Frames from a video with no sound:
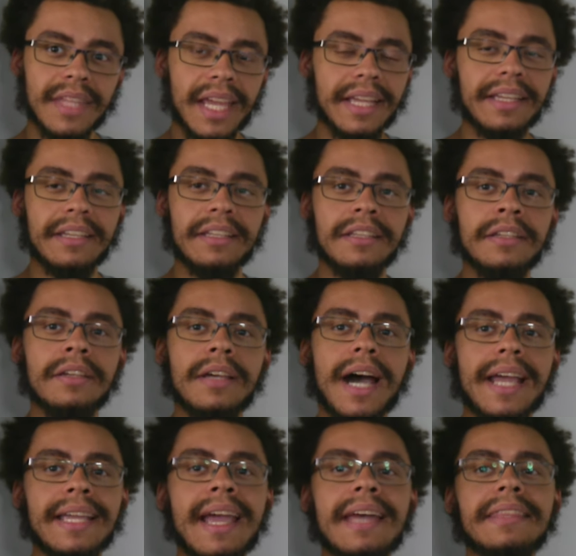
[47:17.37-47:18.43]
Like,
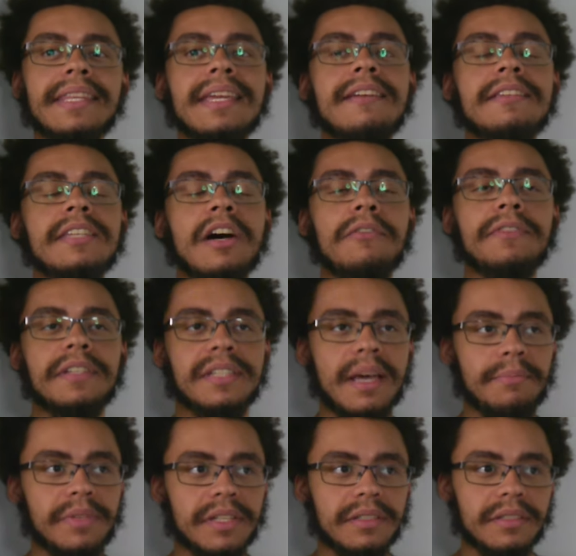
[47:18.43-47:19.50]
I get the
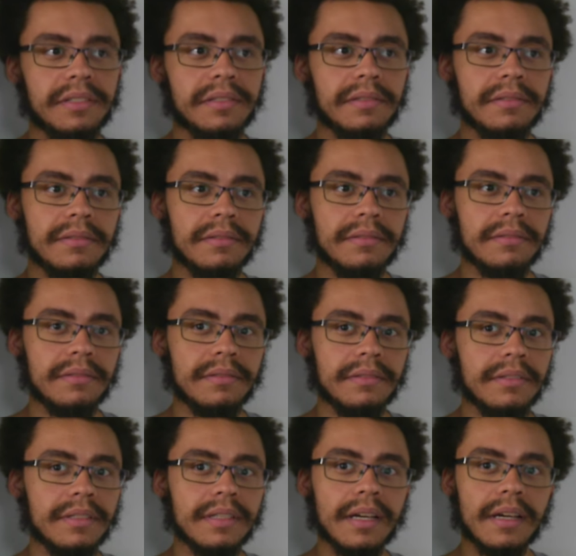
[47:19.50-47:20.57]
self-acceptance.
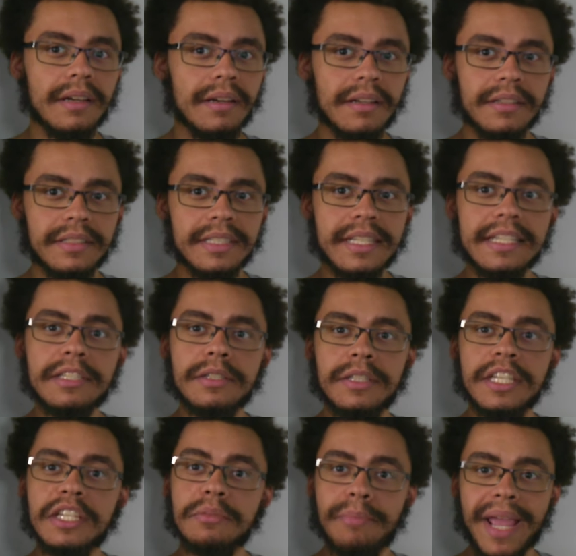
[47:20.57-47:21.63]

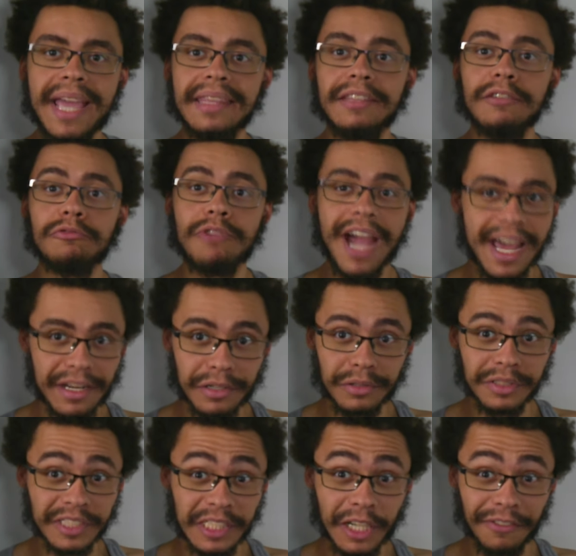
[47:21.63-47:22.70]
Disband the
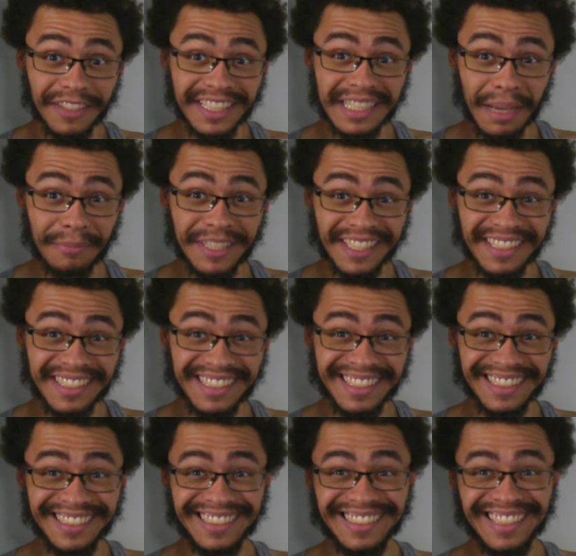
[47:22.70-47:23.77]
radical
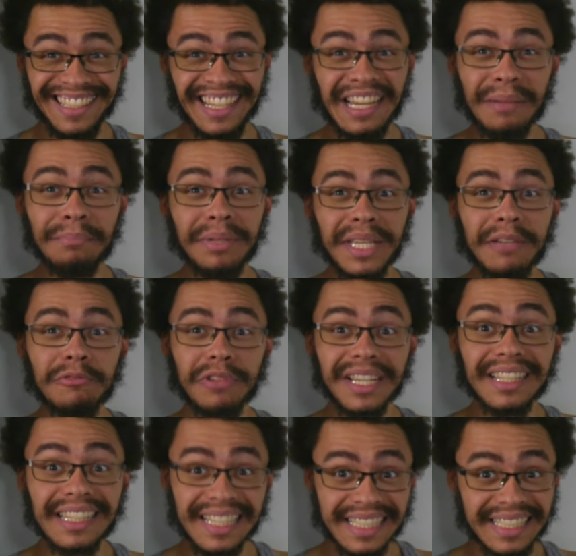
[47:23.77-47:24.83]
self-acceptance. Be
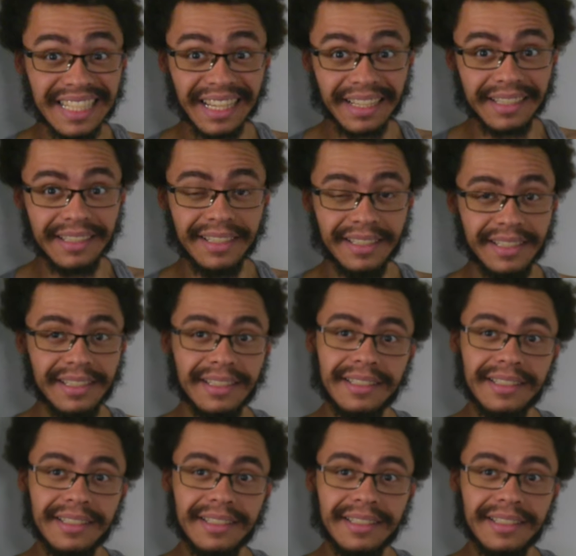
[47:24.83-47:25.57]
realistic.